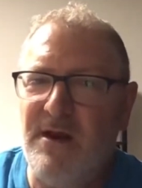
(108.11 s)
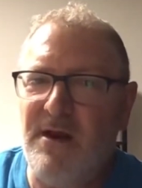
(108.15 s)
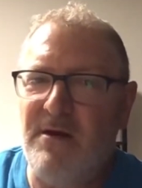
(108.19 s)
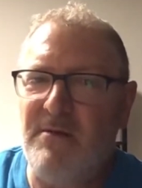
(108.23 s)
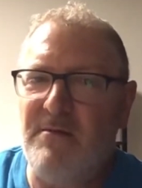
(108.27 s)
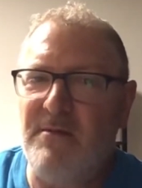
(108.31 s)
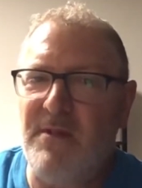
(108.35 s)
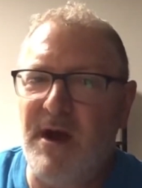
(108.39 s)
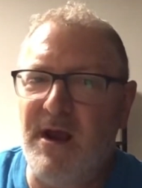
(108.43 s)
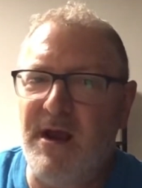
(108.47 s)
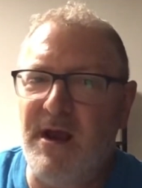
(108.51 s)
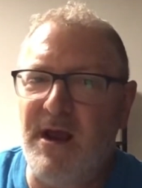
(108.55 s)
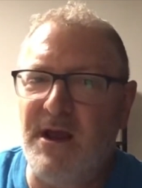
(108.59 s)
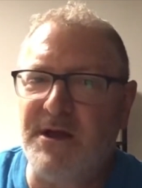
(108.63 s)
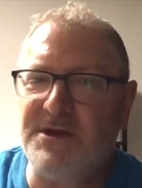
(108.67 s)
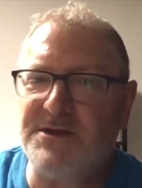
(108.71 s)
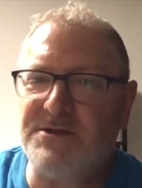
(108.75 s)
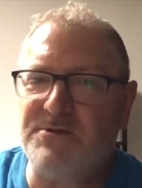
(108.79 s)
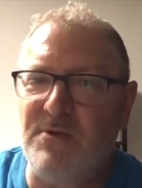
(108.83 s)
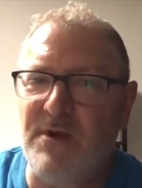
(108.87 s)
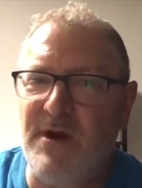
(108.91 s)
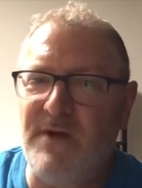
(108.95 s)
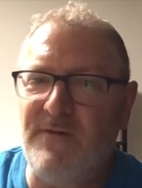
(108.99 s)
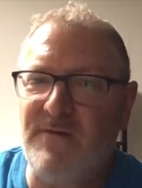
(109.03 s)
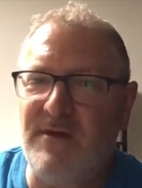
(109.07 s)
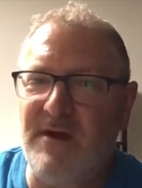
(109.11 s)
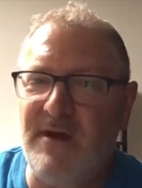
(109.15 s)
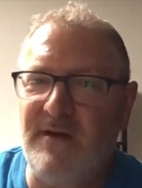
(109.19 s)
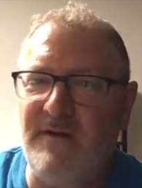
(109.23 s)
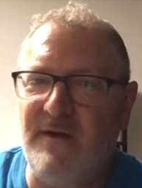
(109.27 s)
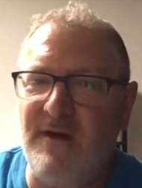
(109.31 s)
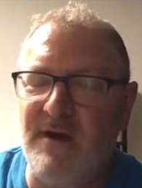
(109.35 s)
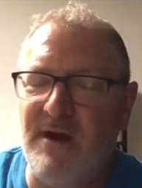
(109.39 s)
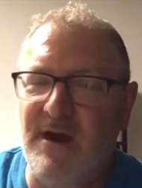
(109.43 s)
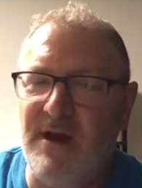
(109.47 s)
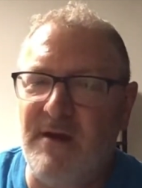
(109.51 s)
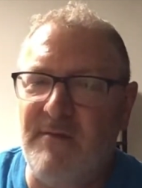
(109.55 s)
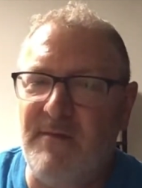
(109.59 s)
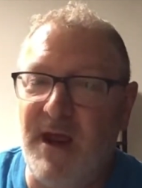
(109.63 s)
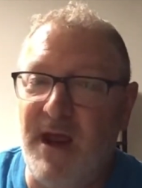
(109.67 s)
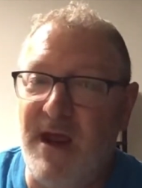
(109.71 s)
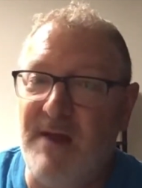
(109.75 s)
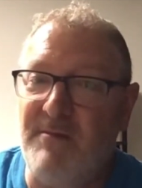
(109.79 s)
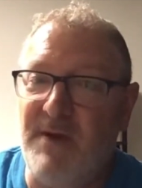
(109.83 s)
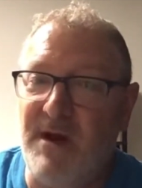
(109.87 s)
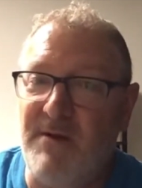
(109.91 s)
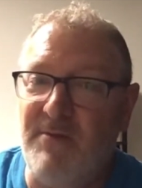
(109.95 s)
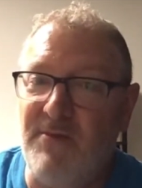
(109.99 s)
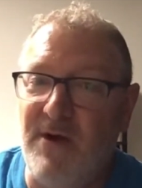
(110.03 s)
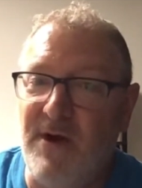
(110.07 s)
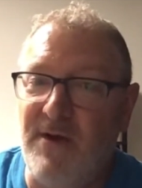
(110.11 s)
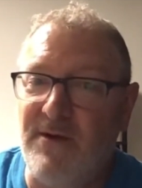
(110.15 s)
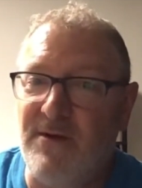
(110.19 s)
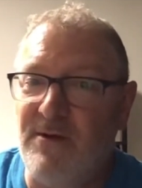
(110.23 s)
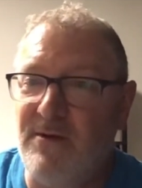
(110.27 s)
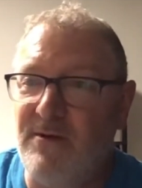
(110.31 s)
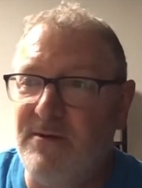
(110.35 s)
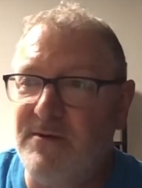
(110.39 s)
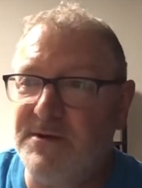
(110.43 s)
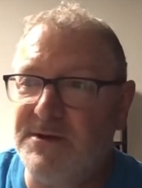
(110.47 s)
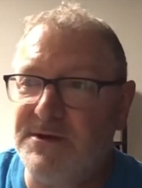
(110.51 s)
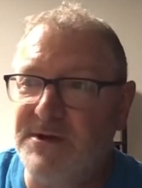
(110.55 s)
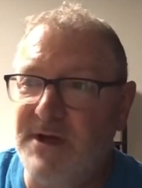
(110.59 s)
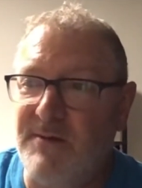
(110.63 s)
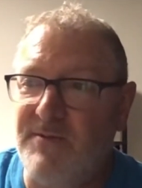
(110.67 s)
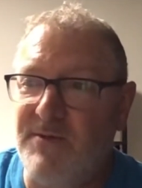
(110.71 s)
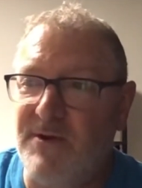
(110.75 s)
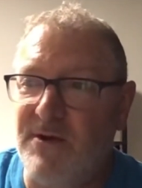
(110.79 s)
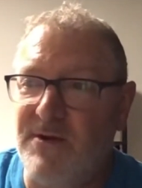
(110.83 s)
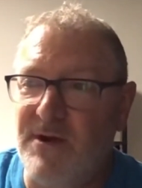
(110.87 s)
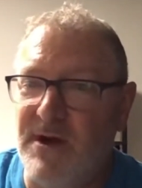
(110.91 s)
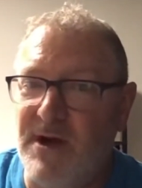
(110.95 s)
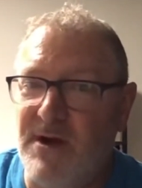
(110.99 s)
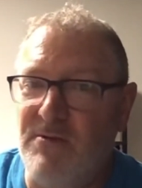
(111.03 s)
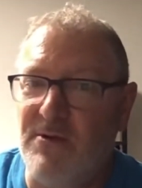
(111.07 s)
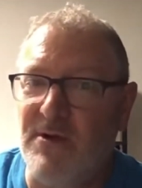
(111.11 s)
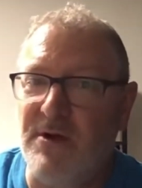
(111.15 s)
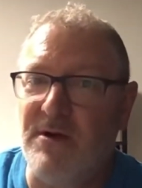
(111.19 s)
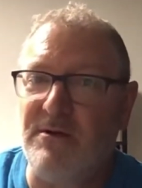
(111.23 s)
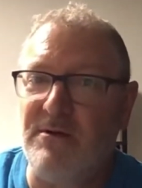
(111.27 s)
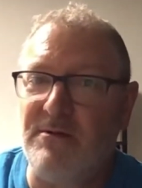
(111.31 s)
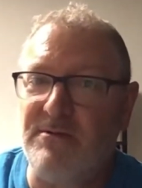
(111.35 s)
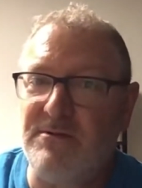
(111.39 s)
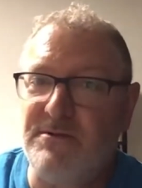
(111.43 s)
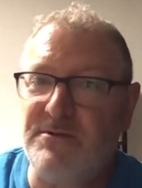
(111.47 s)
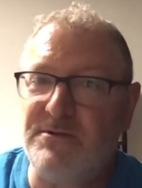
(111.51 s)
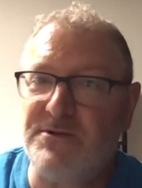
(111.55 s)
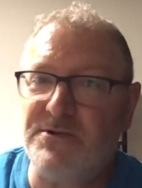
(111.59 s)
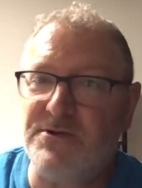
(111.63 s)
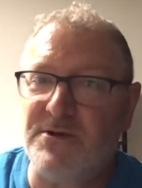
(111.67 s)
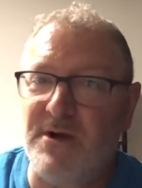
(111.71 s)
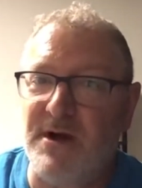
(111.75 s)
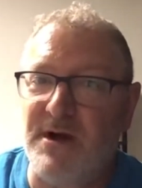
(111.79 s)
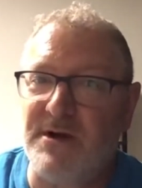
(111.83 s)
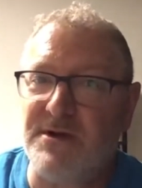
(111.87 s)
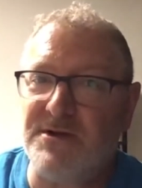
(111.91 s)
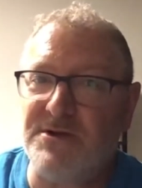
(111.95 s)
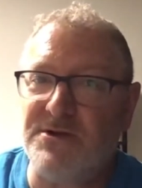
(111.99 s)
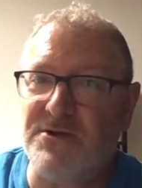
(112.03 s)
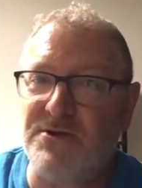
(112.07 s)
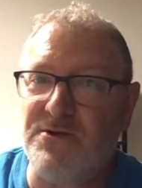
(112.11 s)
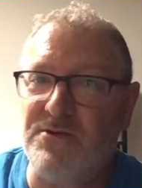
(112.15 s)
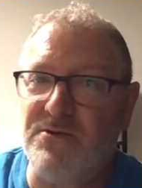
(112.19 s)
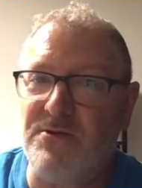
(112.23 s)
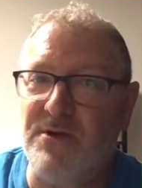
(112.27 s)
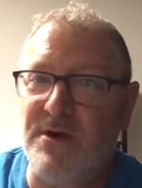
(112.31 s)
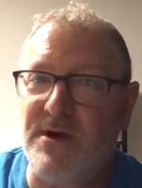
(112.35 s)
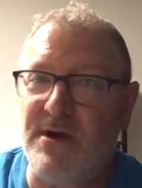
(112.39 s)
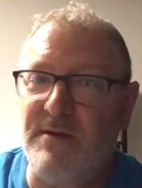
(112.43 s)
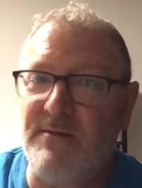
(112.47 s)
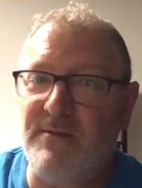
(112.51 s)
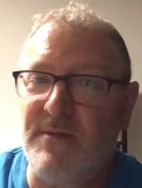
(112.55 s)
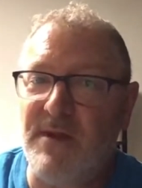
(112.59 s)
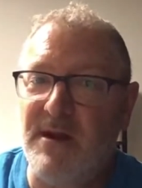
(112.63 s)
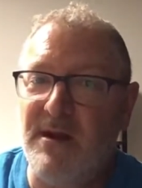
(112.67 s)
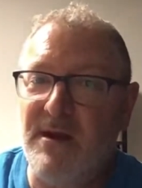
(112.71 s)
My ex-wife at that time and my brother separately were trying to uh,